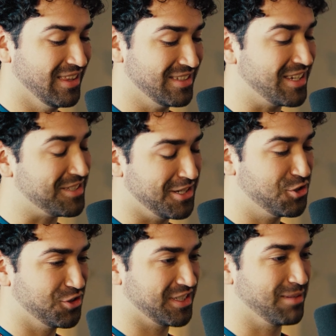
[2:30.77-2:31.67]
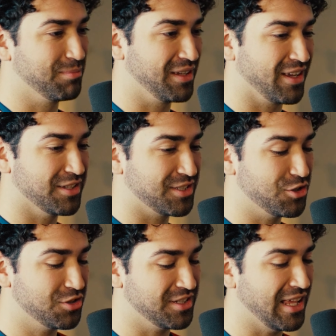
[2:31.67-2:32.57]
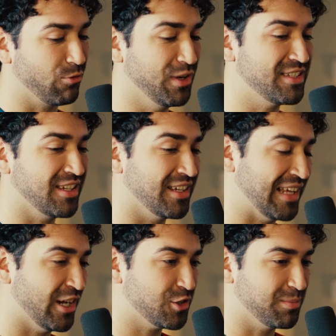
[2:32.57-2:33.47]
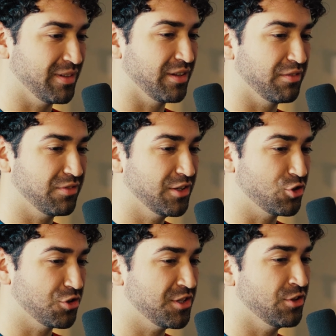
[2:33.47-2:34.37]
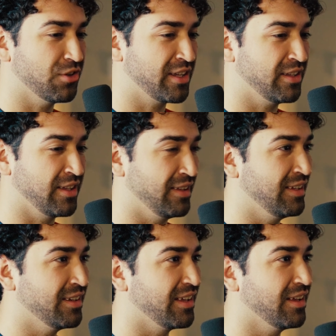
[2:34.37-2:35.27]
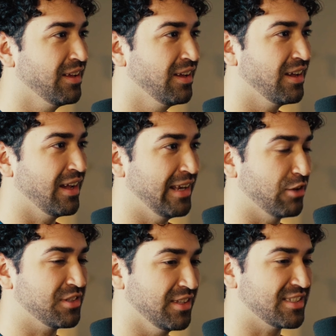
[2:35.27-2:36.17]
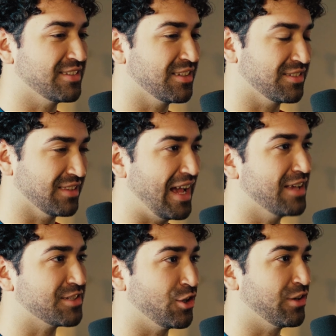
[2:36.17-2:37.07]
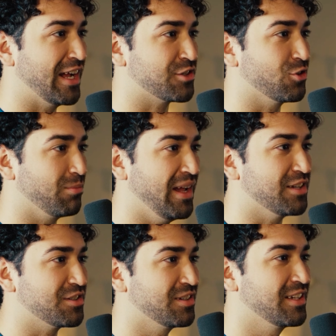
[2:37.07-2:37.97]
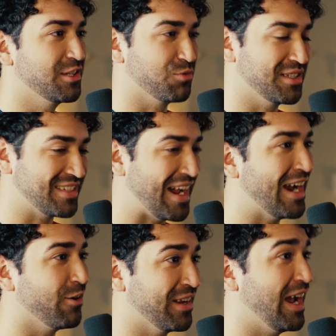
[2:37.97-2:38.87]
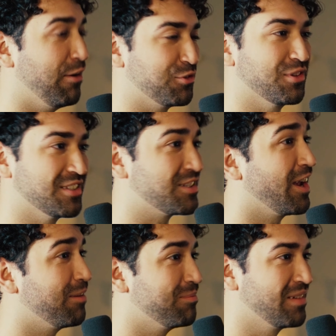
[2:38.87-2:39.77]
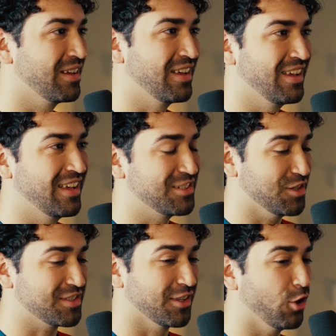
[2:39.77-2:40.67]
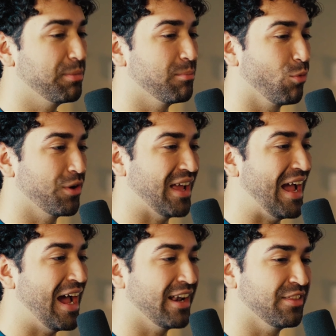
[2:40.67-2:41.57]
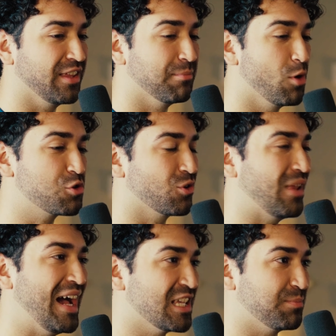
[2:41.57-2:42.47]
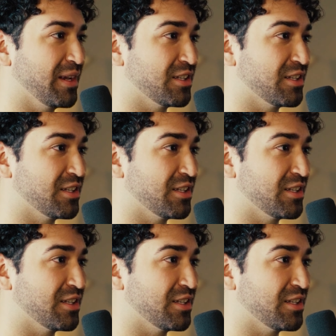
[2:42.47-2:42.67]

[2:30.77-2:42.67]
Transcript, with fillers: This gets interesting because did you see that recent announcement of Jorginho Chiellini announcing this as his last international match? He's retiring after this game. Dang. Just a little bit more to add in the emotional aspect